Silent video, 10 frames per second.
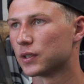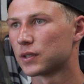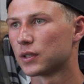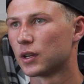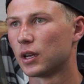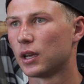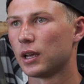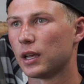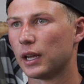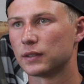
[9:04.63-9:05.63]
just
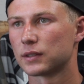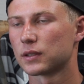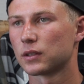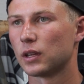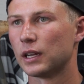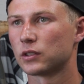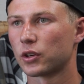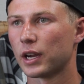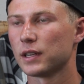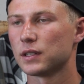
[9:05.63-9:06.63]
it's
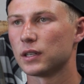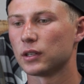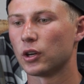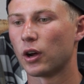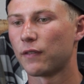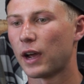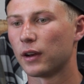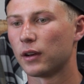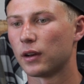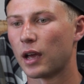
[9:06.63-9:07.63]
crazy.
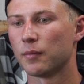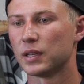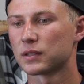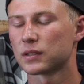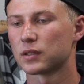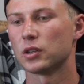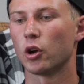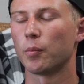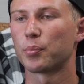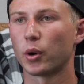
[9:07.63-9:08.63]
I miss
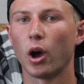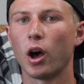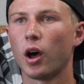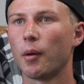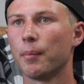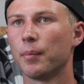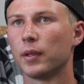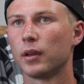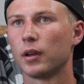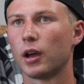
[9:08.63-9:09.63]
prom.
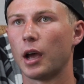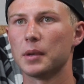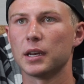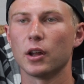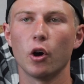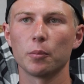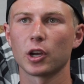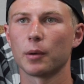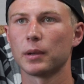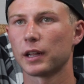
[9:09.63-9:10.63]
I mean,
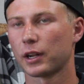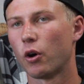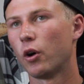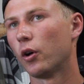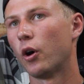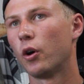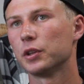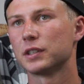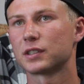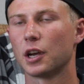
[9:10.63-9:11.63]
homecoming, like all
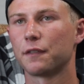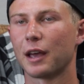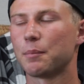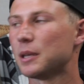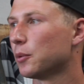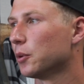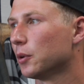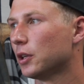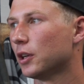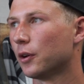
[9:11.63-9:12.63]
the stuff that
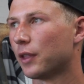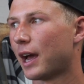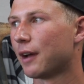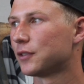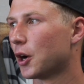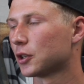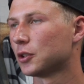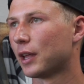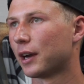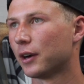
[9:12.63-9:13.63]
people that I've talked
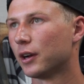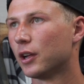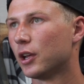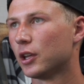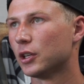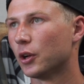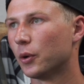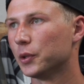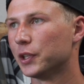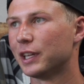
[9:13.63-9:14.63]
to that are
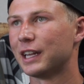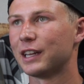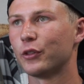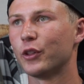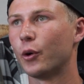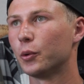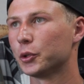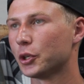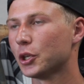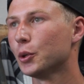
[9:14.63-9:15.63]
older, in the
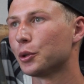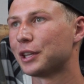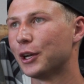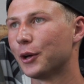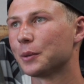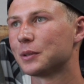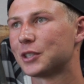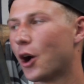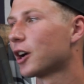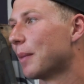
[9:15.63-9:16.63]
older youth,
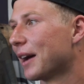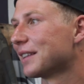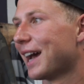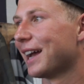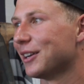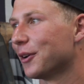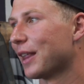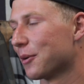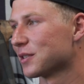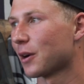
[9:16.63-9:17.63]
talk about that.
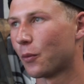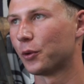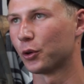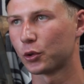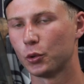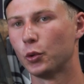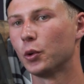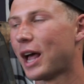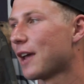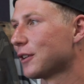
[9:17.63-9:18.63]
That was like one of their
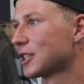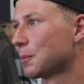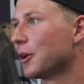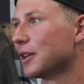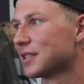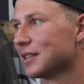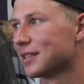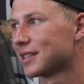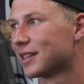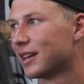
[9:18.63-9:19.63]
cool life experiences.